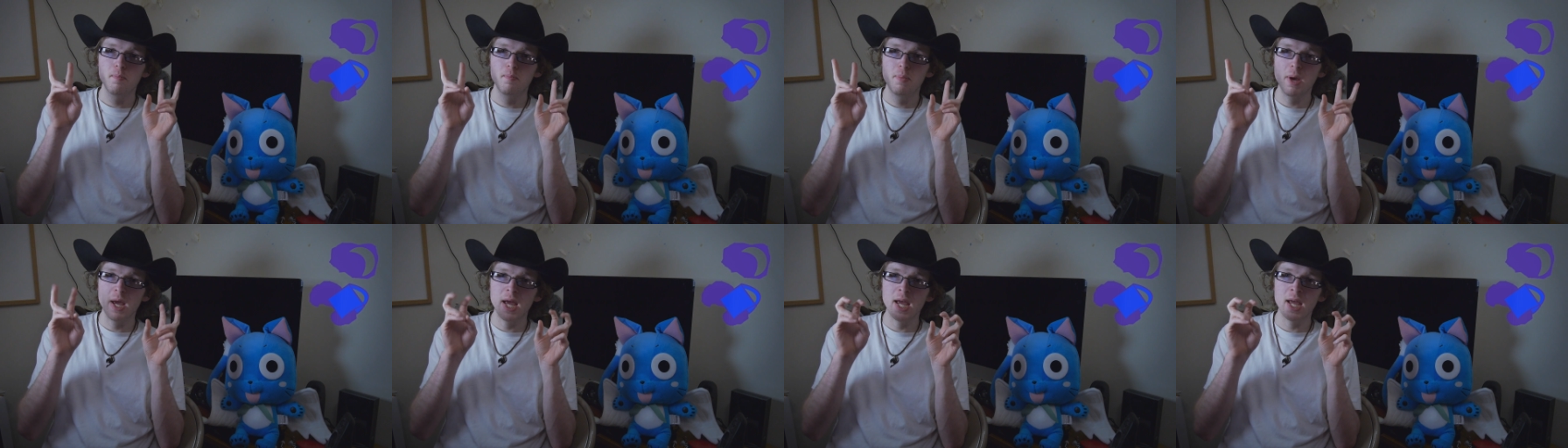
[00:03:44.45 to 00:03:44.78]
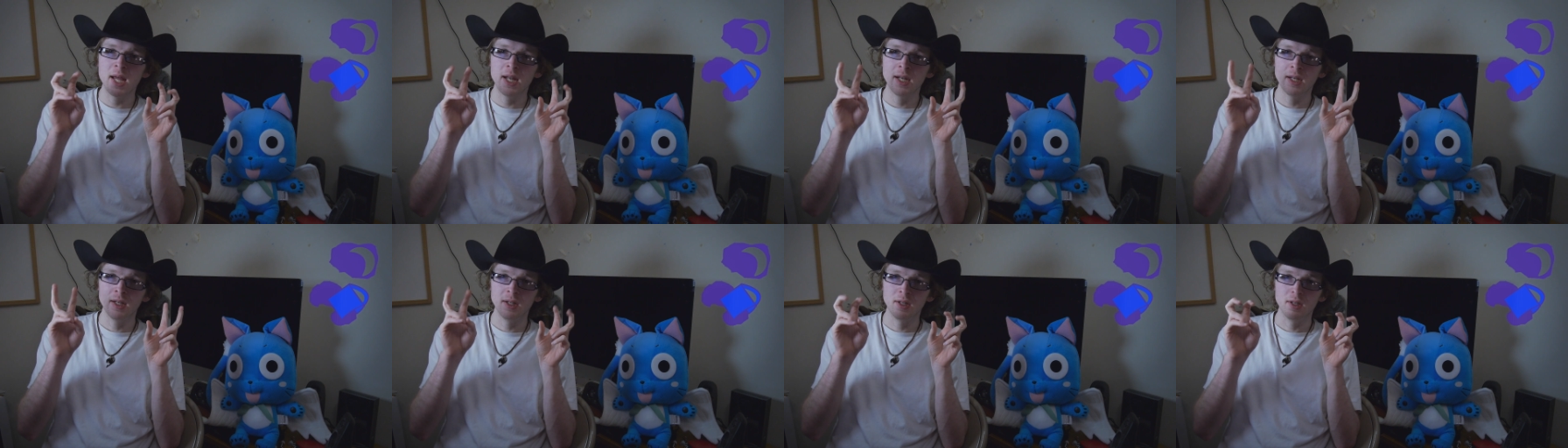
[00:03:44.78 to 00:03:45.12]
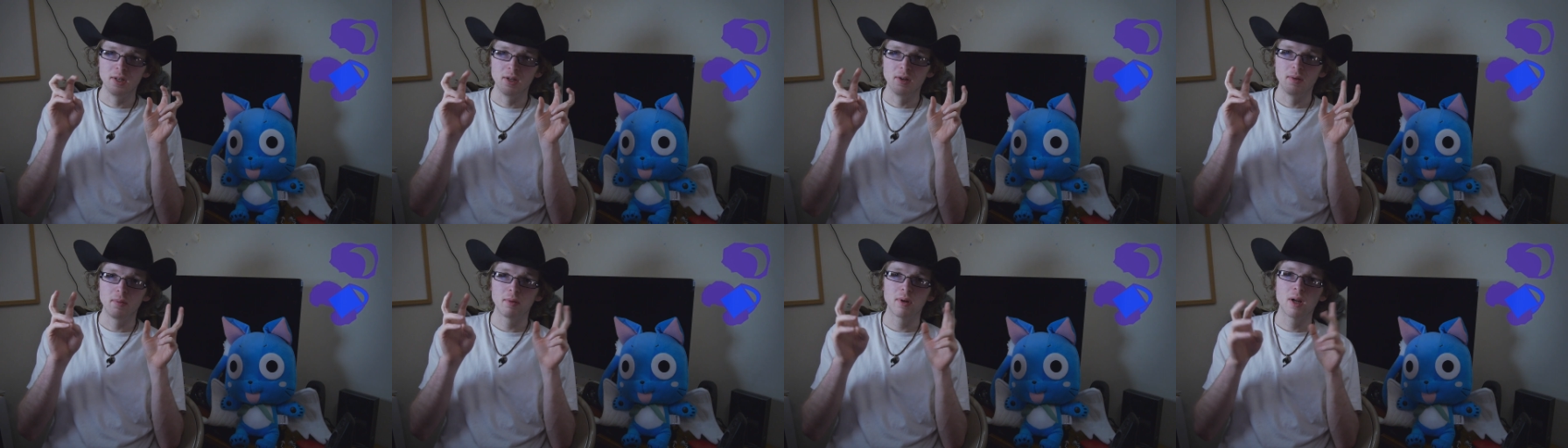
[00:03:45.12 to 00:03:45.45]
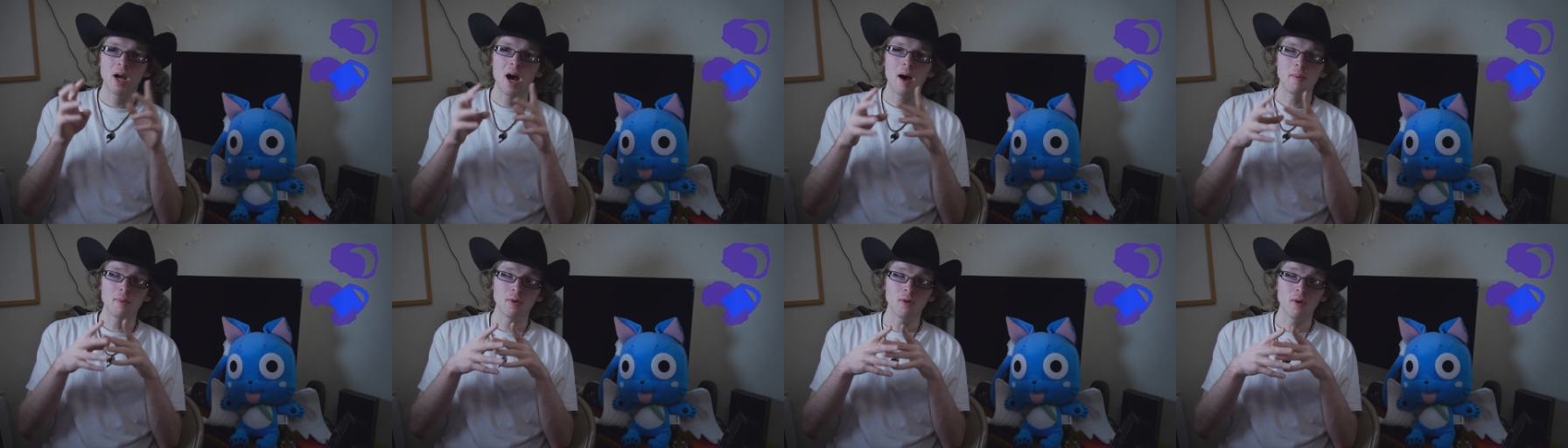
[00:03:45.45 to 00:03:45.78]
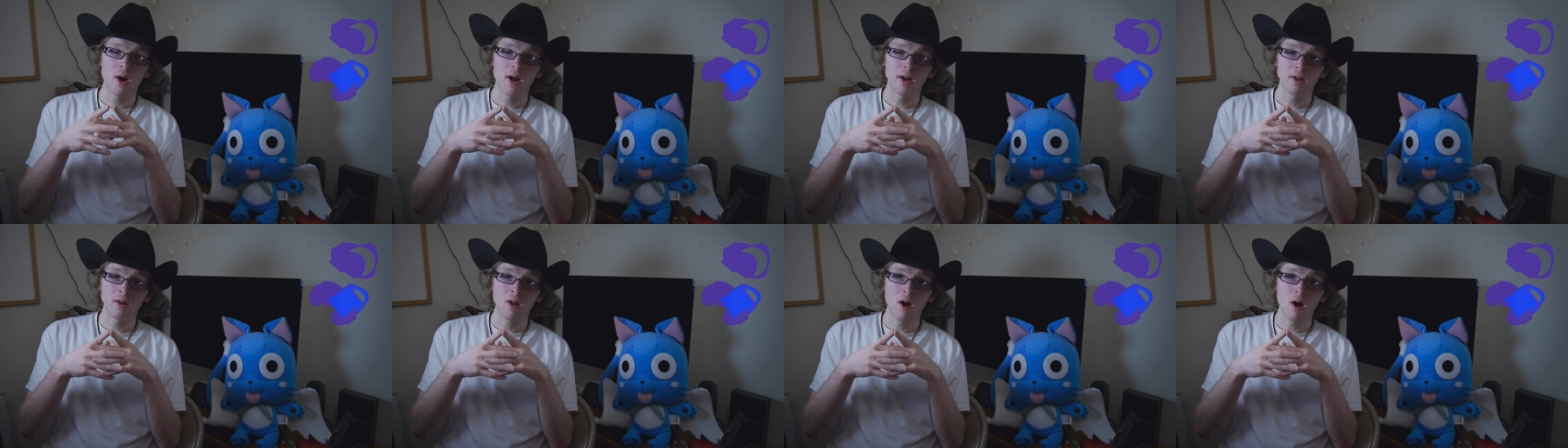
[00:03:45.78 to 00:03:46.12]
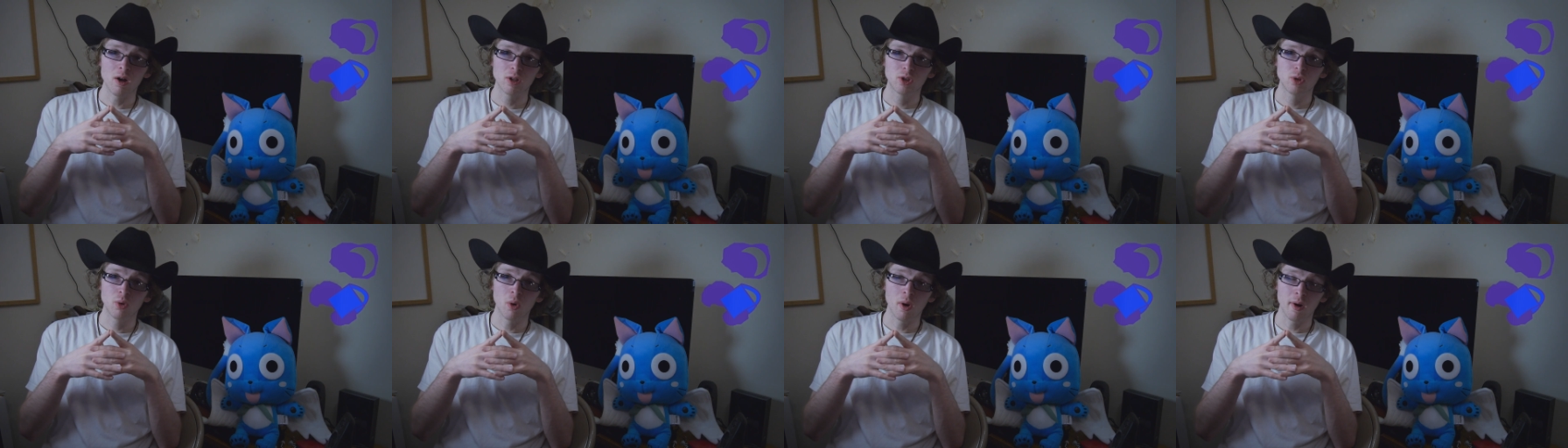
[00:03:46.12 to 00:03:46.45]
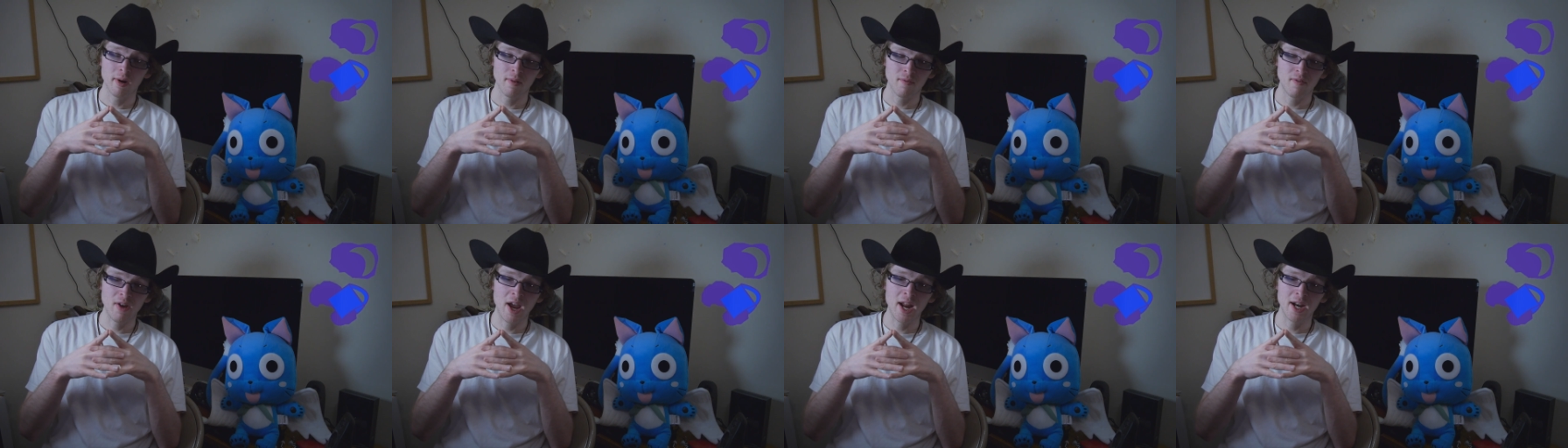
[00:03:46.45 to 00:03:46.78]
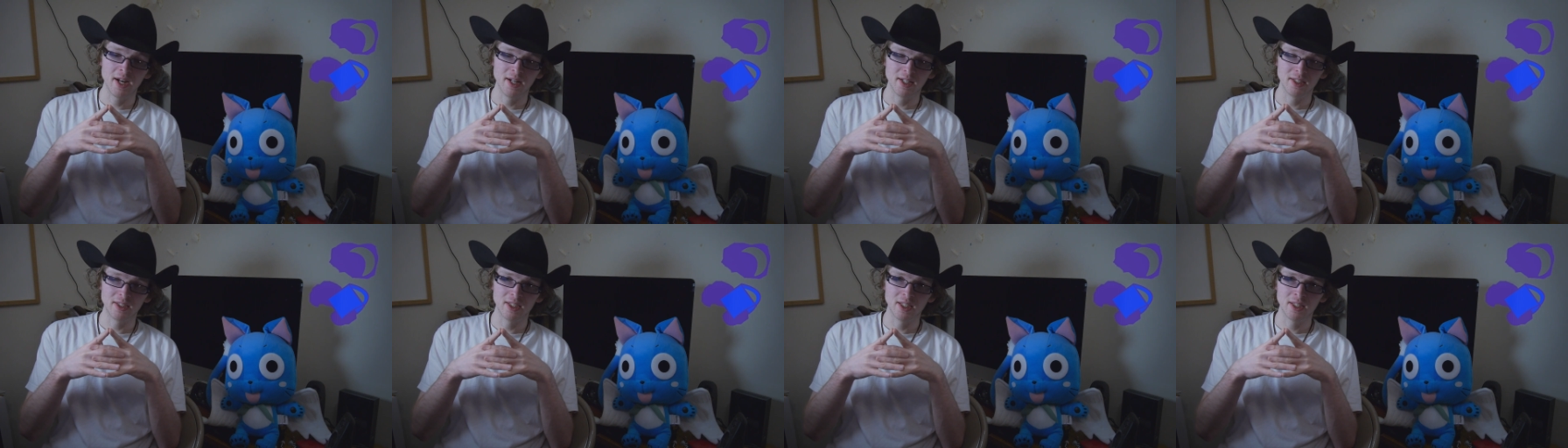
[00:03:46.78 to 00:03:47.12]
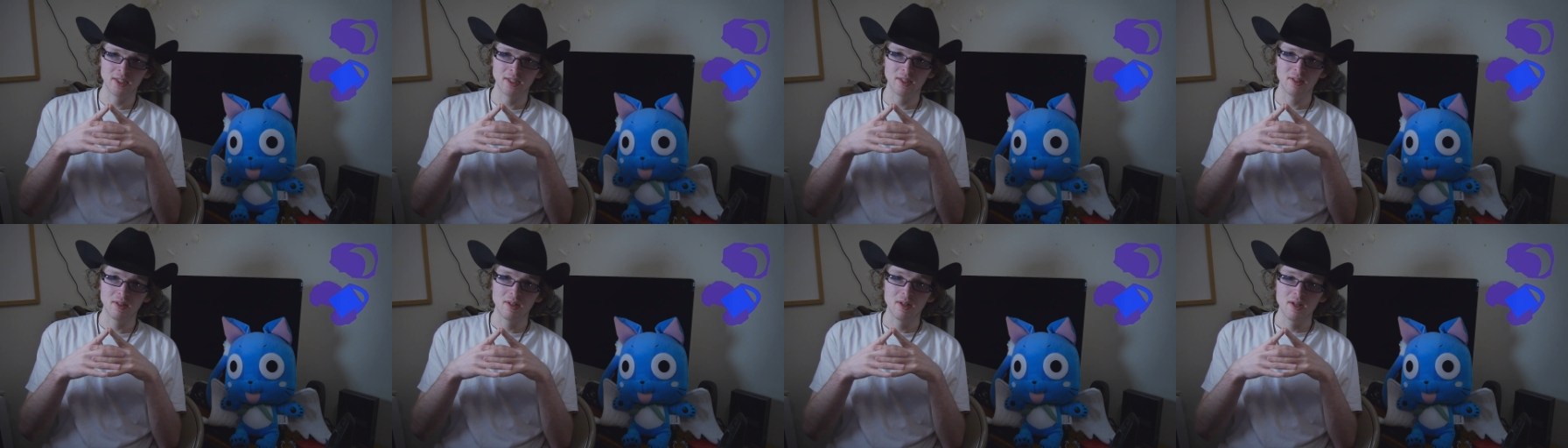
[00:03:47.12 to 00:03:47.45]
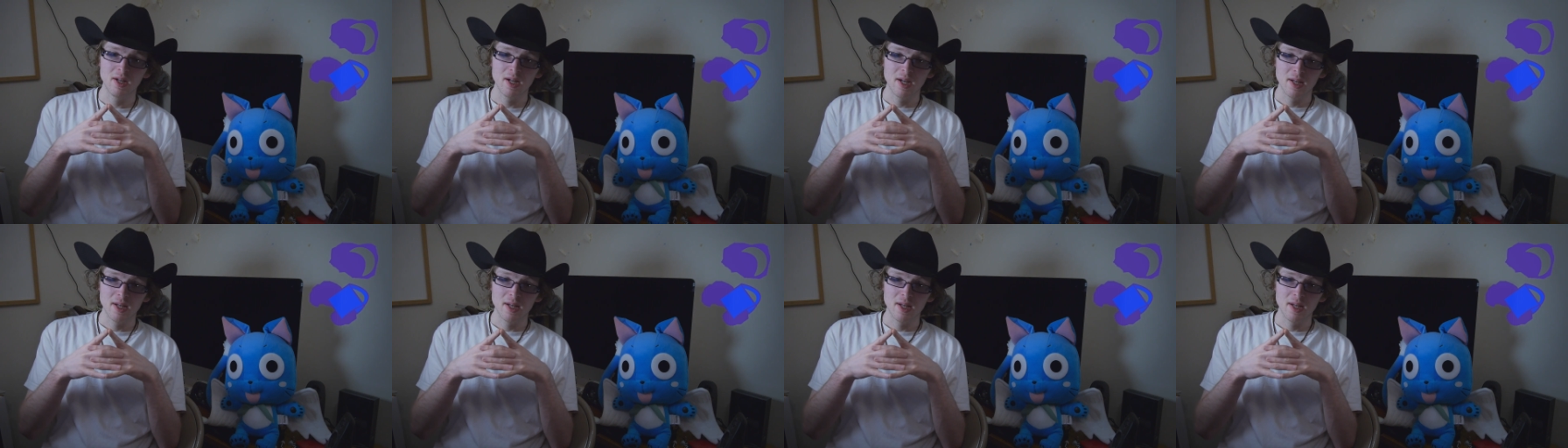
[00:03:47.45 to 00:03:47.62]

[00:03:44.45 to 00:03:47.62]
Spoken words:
bend copyright law to our advantage, and